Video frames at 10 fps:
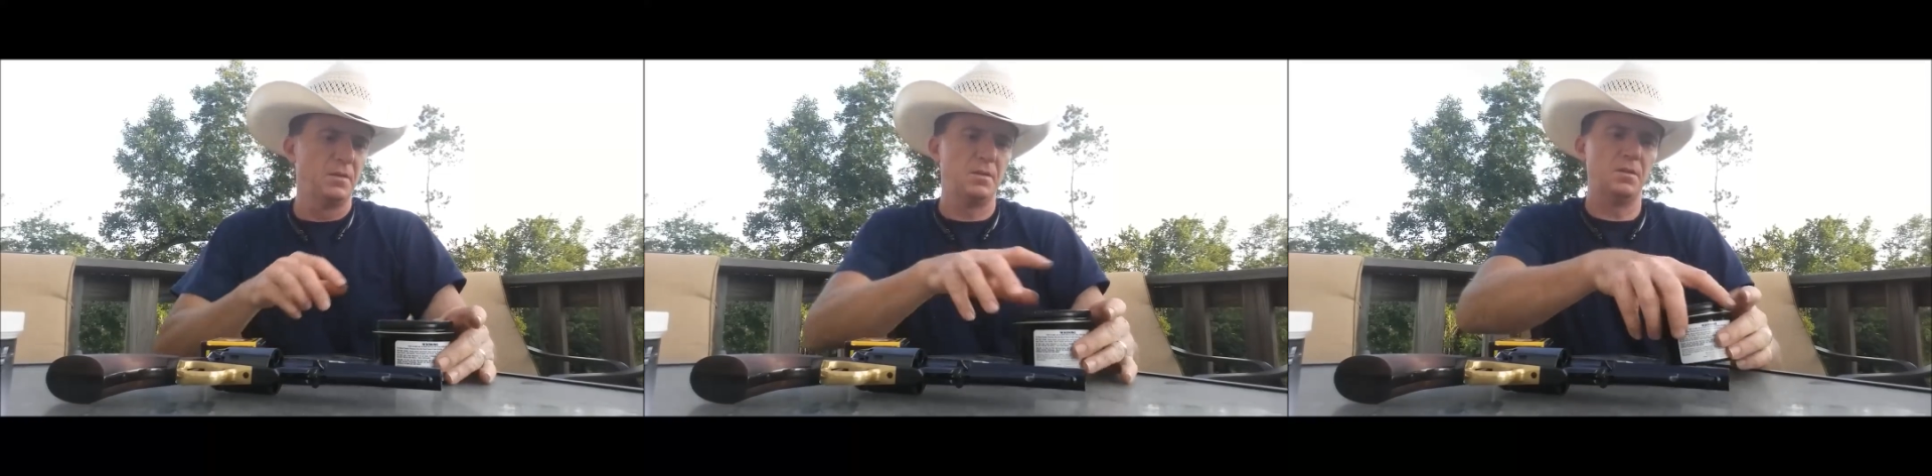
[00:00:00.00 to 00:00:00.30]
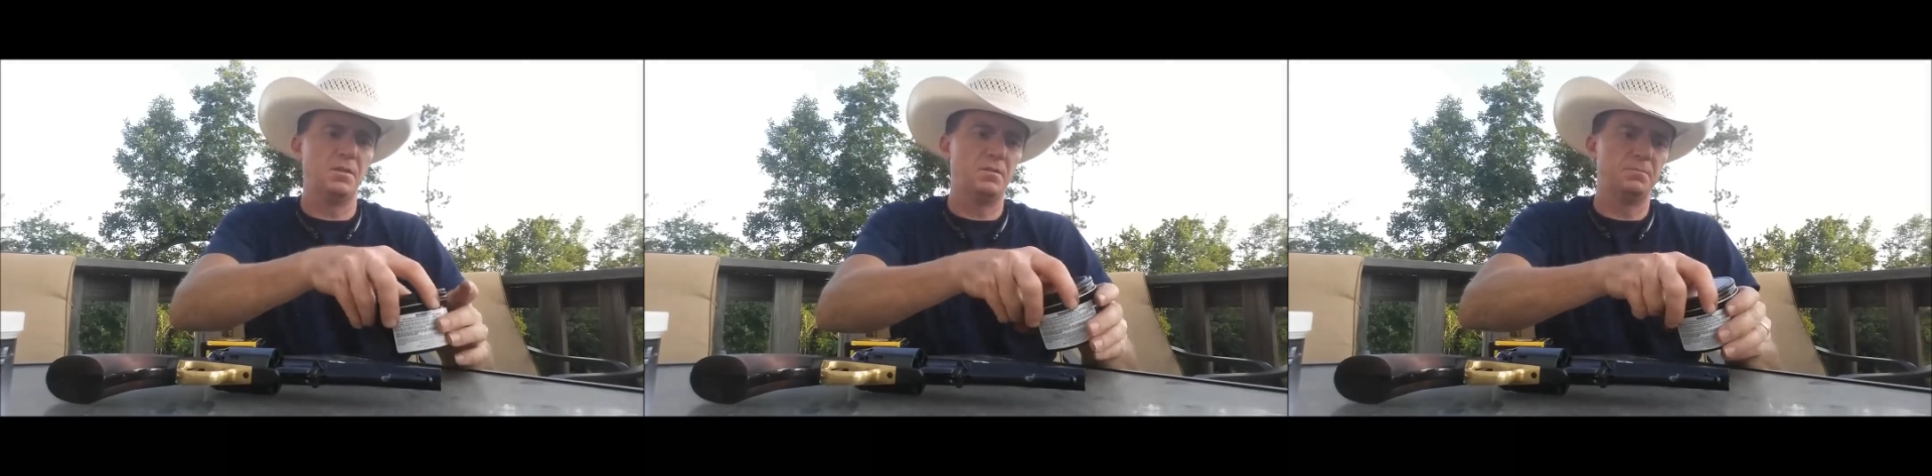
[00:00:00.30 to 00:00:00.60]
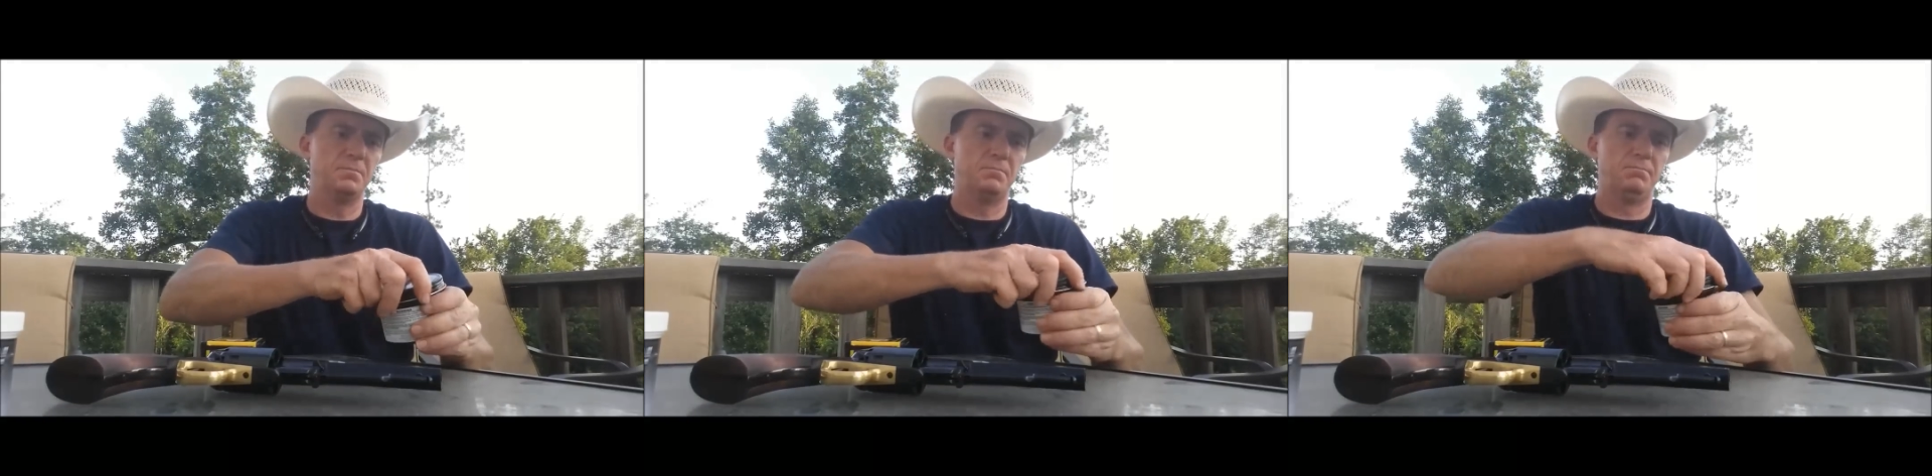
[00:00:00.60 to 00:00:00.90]

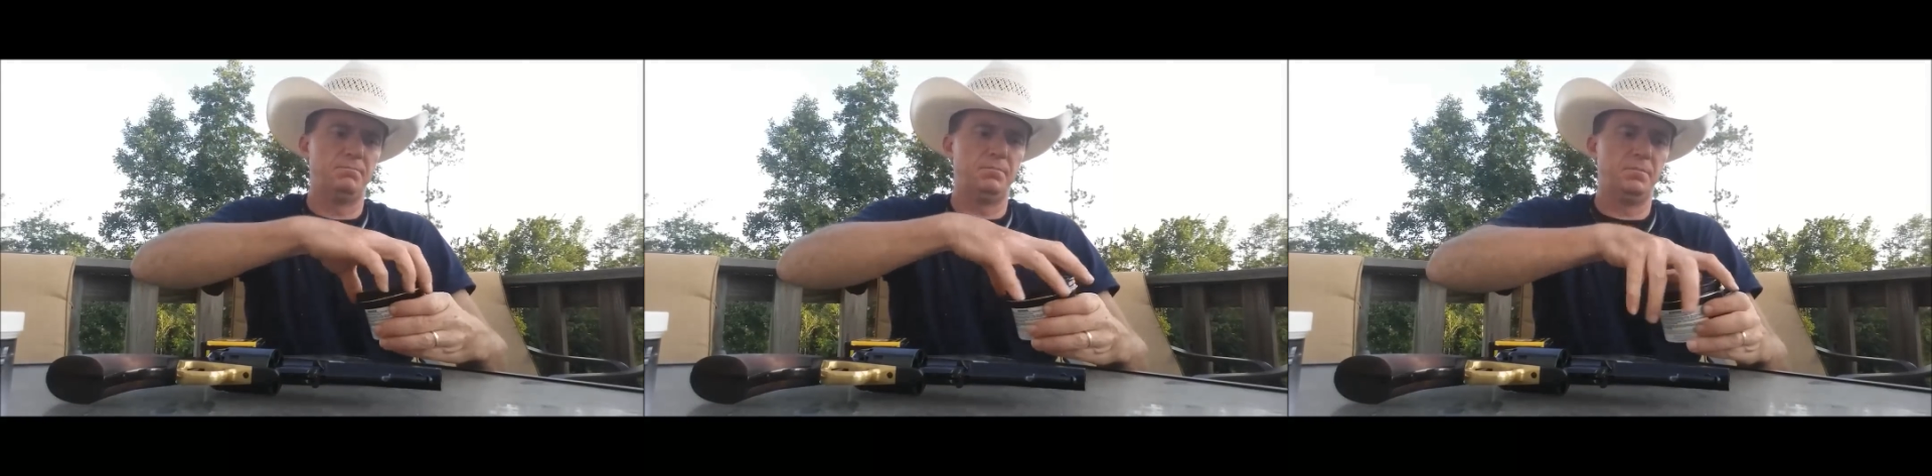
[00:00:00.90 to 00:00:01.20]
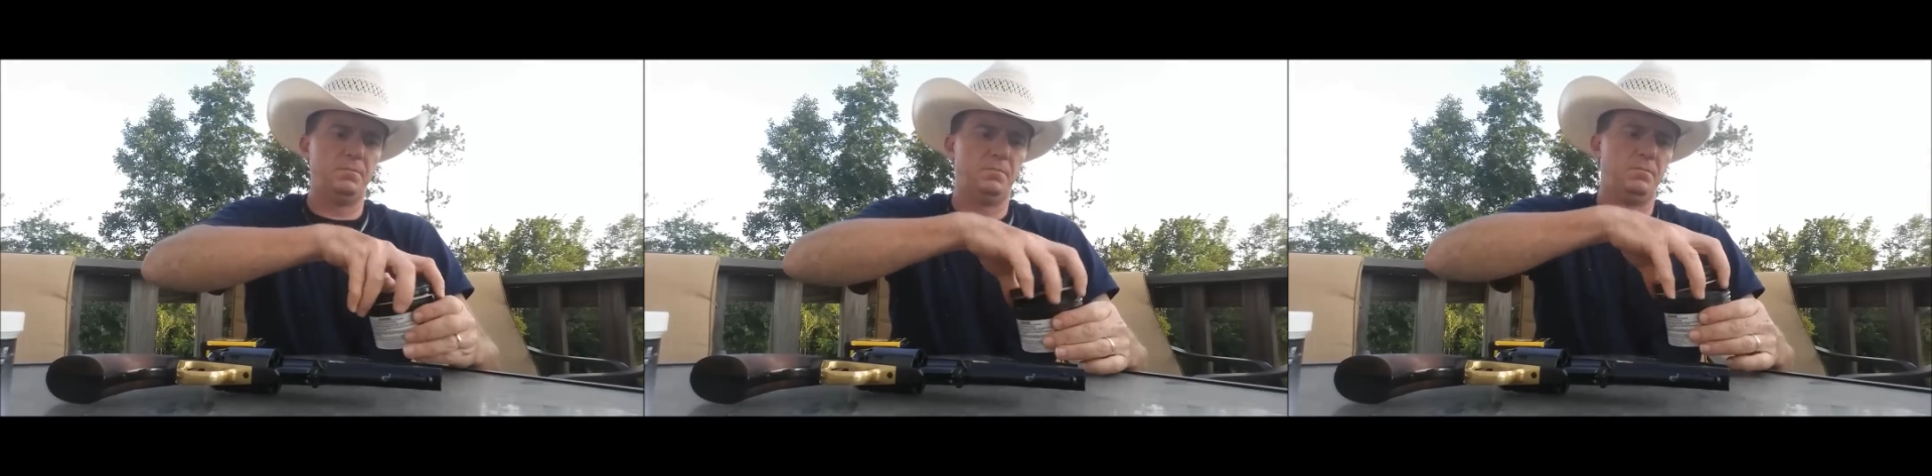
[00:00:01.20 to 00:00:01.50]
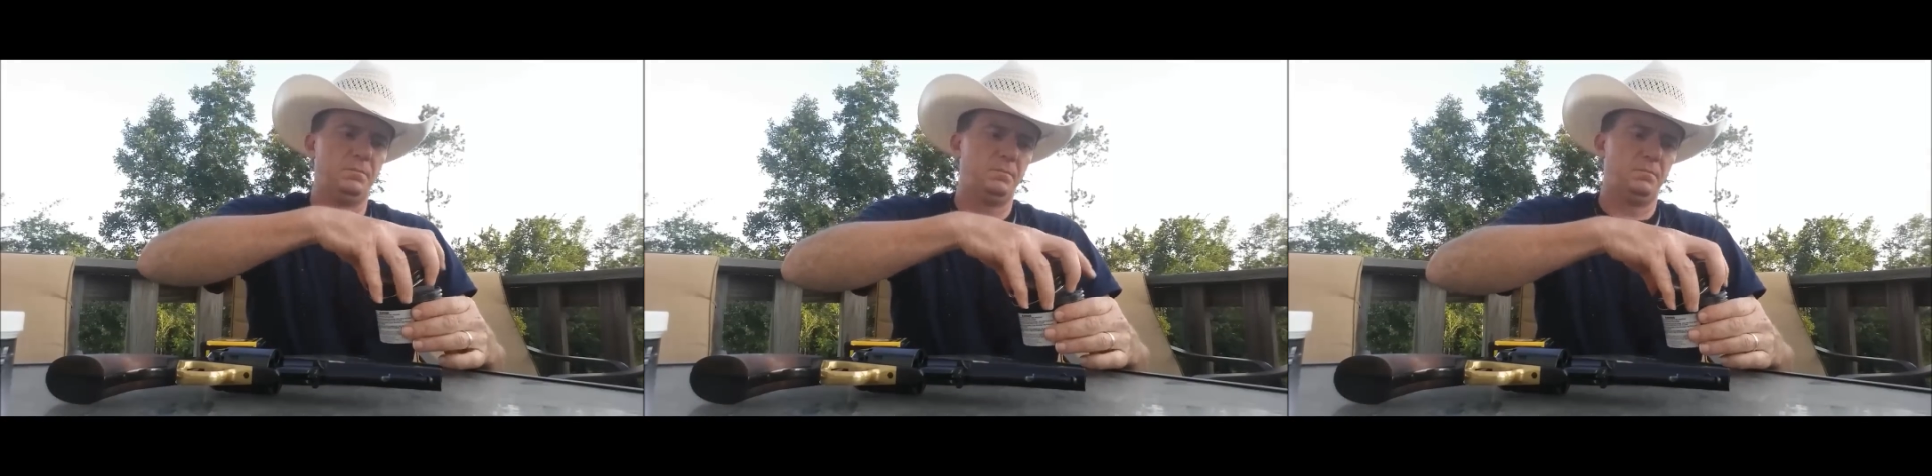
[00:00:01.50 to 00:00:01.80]
I
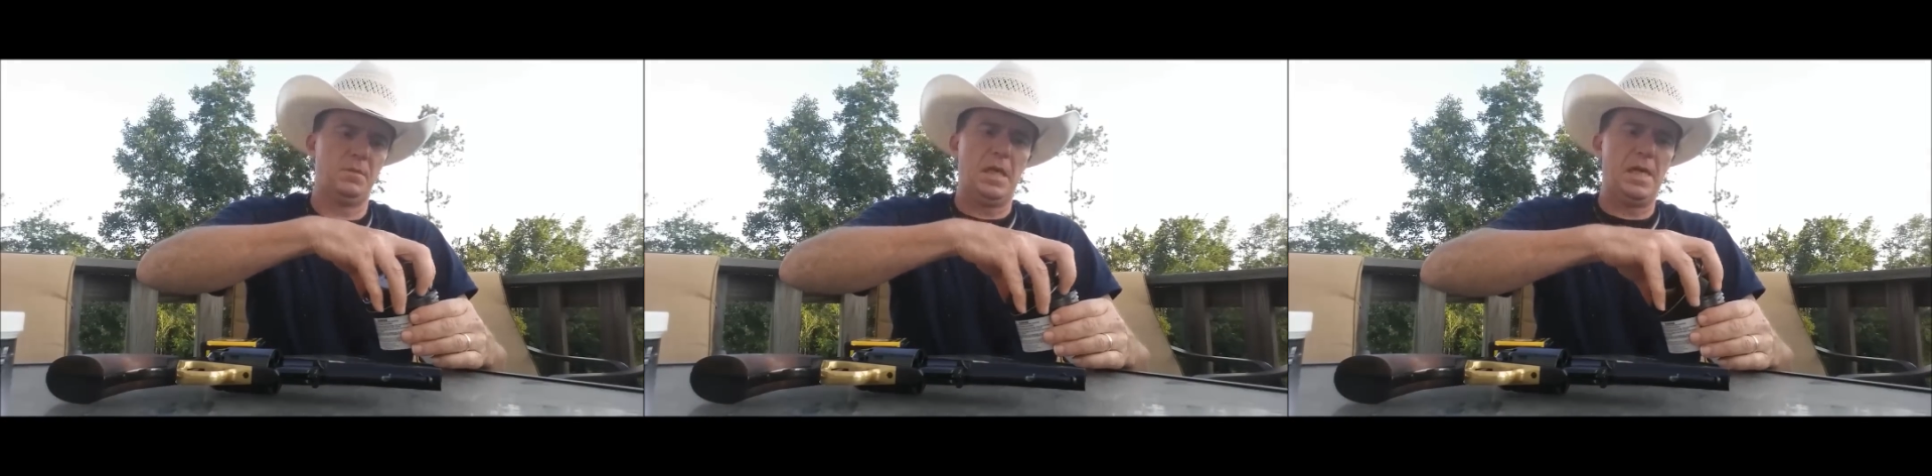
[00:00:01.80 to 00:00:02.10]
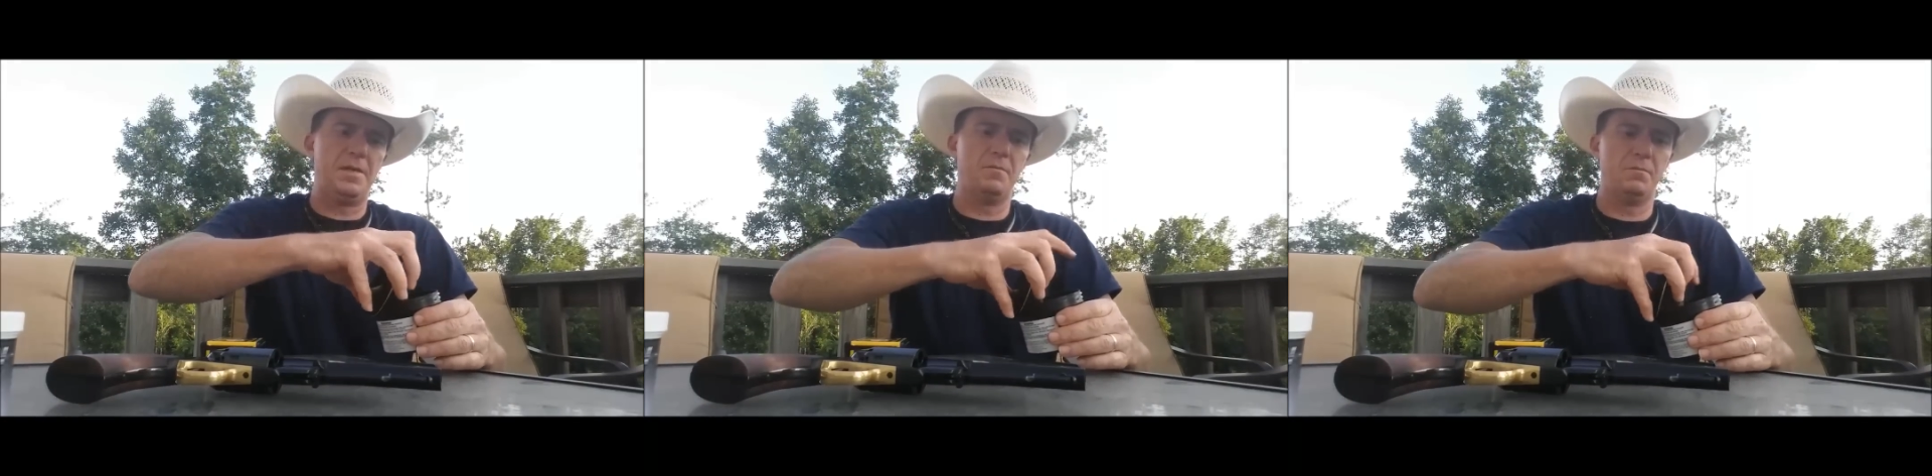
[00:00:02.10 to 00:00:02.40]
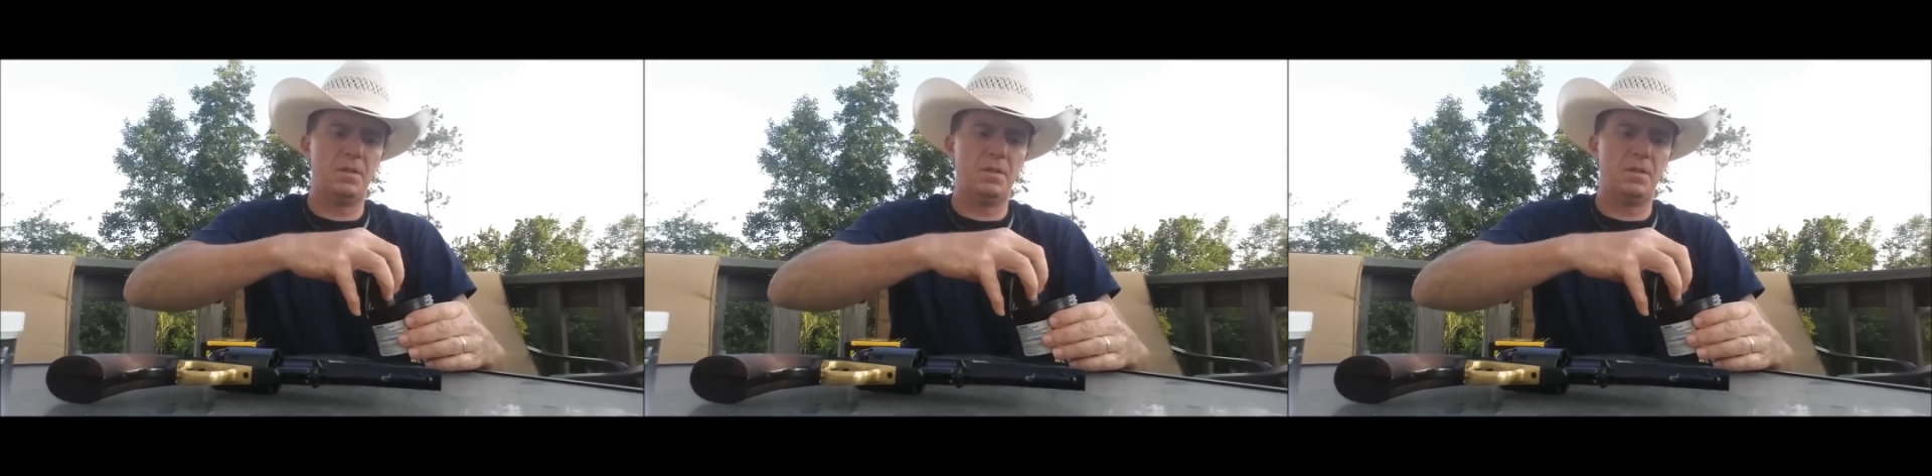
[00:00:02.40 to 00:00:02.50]
don't